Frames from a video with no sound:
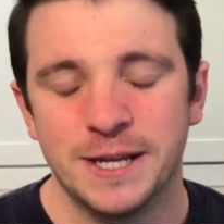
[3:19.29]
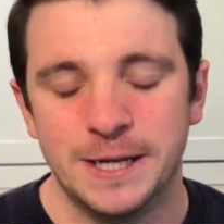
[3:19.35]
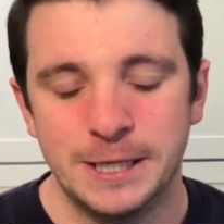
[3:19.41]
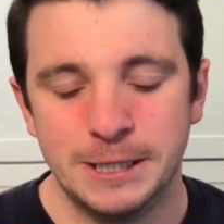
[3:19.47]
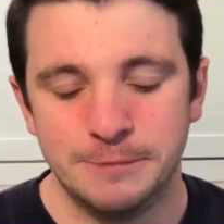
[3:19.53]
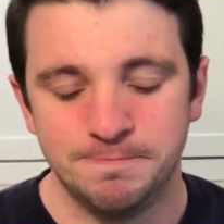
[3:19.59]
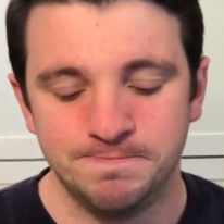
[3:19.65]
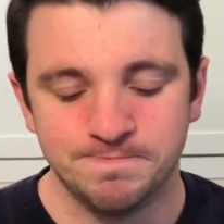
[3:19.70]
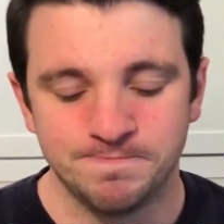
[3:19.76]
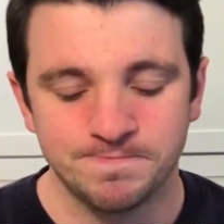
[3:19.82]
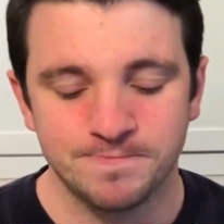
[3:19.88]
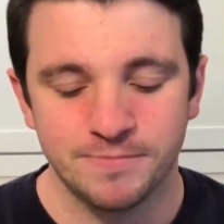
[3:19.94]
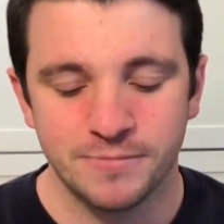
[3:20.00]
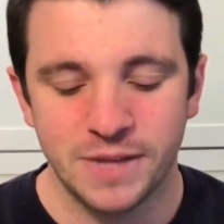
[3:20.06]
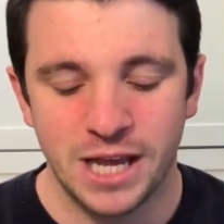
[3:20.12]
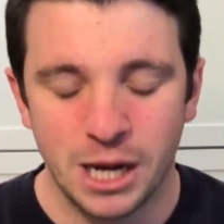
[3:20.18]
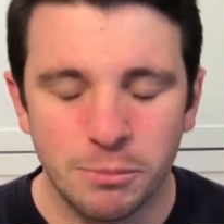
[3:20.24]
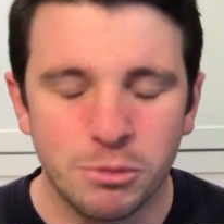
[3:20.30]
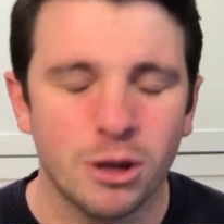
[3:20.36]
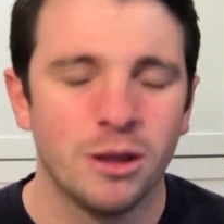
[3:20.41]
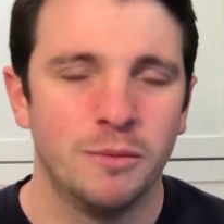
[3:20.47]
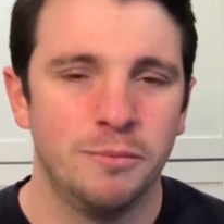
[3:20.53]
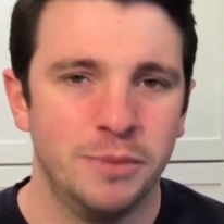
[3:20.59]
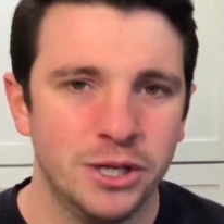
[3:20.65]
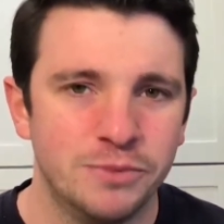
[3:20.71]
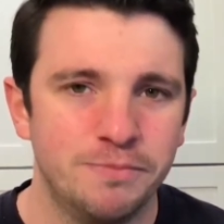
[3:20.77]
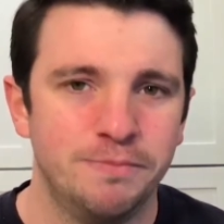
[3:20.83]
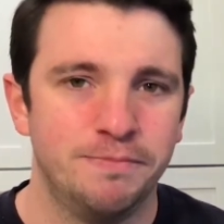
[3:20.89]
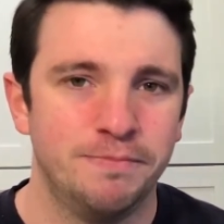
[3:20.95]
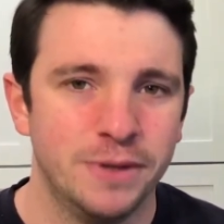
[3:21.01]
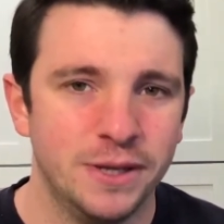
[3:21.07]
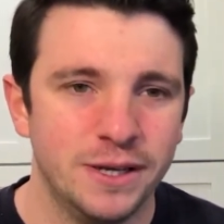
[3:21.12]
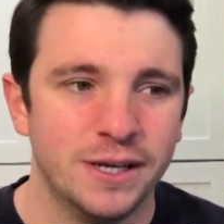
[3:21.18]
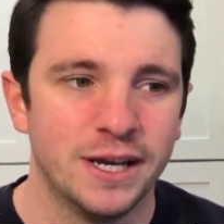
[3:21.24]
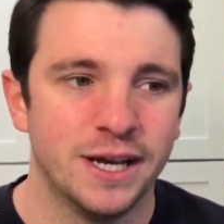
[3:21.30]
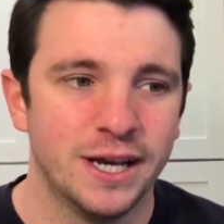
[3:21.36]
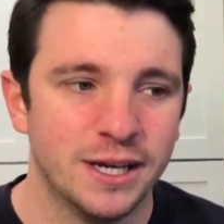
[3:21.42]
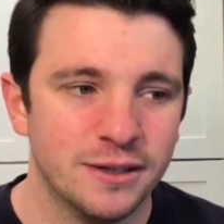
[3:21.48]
and I'll probably be